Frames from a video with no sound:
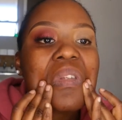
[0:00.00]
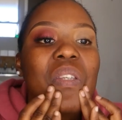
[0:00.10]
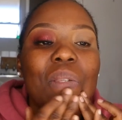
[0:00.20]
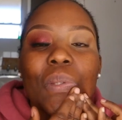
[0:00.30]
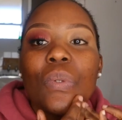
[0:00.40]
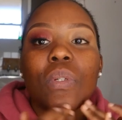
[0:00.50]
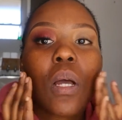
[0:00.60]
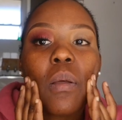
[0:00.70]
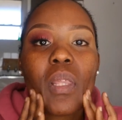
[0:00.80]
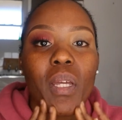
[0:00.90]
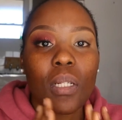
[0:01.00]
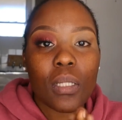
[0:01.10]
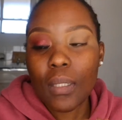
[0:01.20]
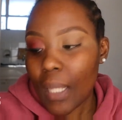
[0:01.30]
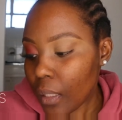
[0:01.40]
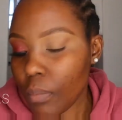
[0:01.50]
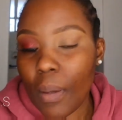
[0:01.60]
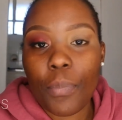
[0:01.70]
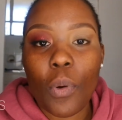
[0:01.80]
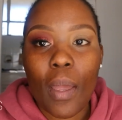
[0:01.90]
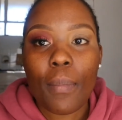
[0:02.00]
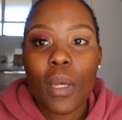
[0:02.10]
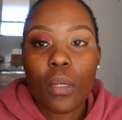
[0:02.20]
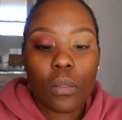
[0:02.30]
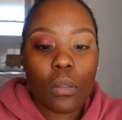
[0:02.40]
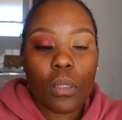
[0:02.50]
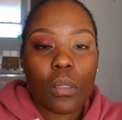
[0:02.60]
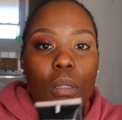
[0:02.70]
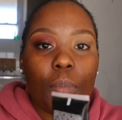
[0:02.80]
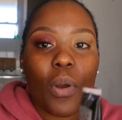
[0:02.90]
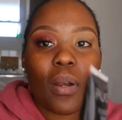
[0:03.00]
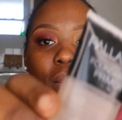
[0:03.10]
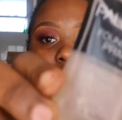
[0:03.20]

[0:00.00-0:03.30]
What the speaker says: So now that is done, my primer. So this is the primer that